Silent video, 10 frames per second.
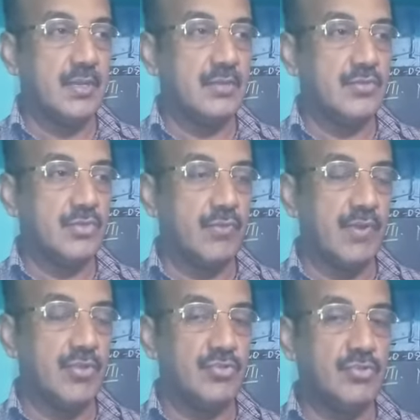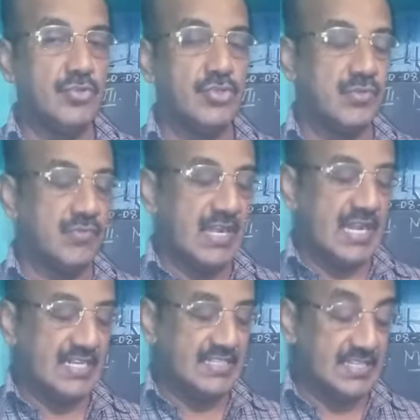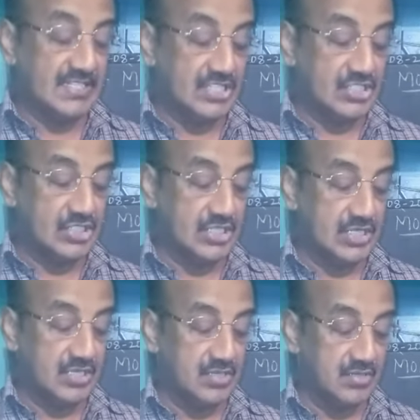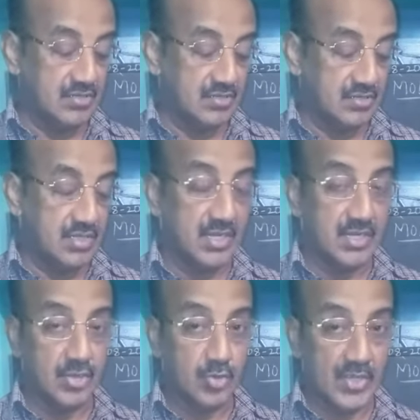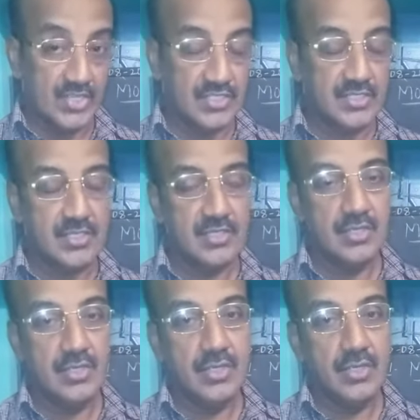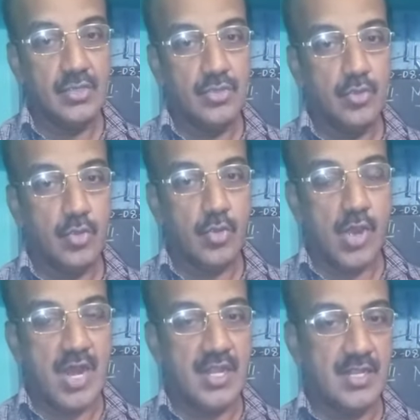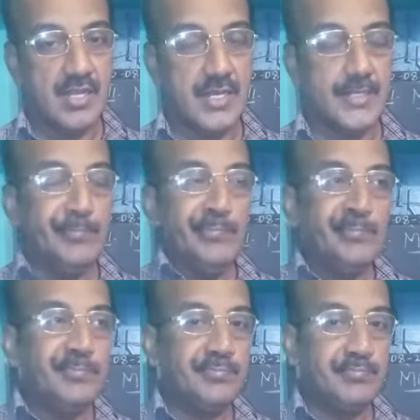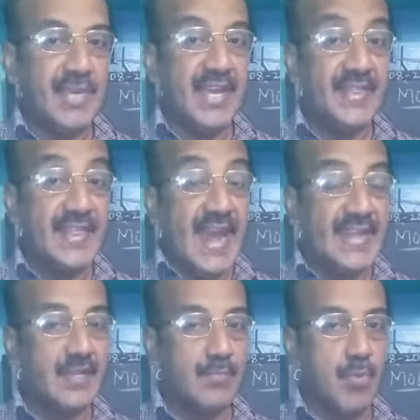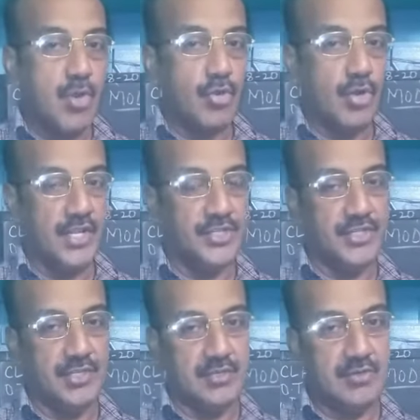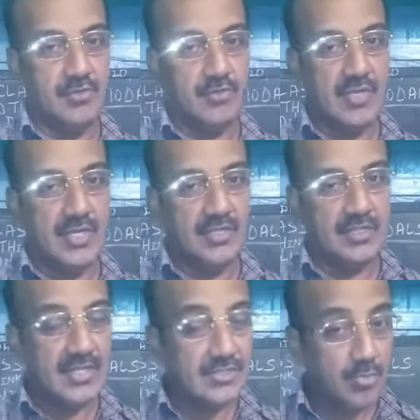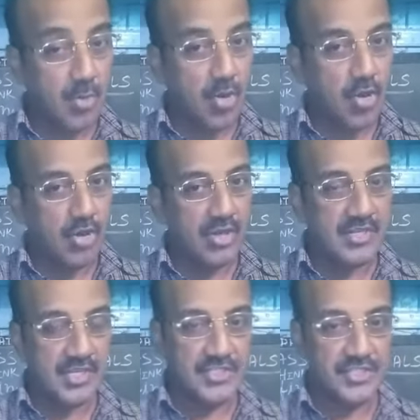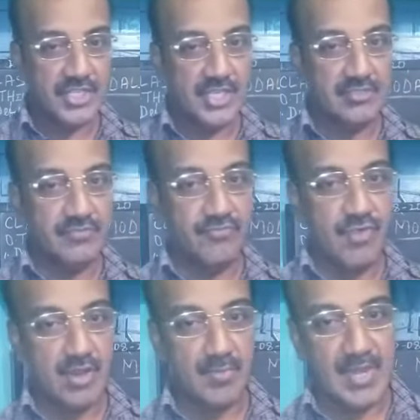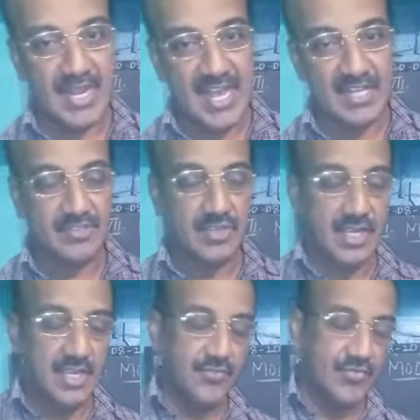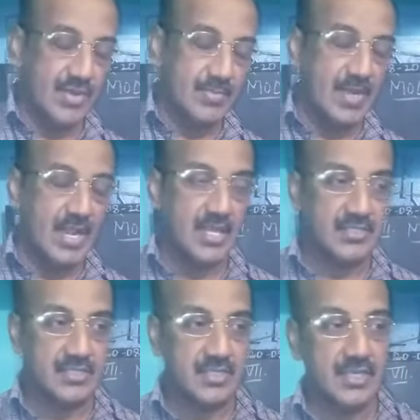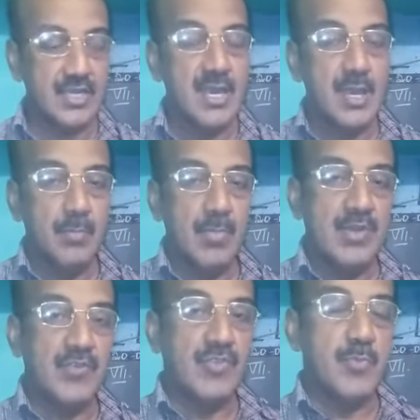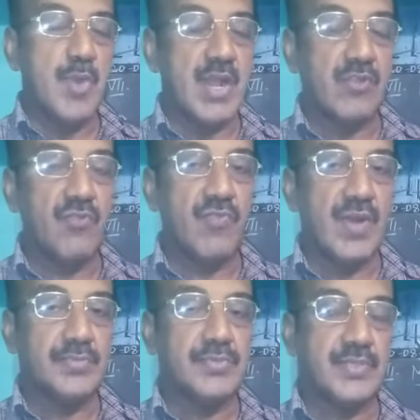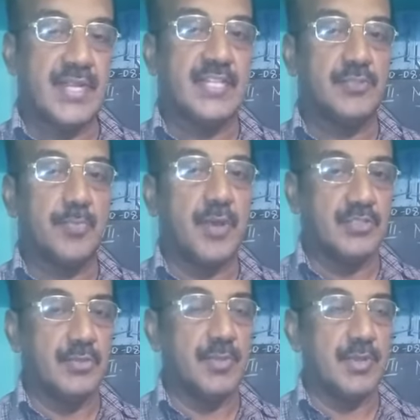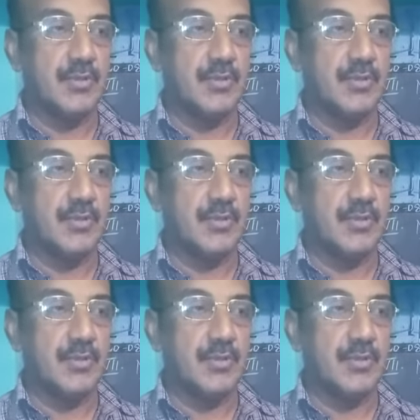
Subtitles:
So when you use the word like suggestion or request, you can't make that modulation. Okay, the small little change, formally asking, informally asking. But with the modal verbs, that is possible.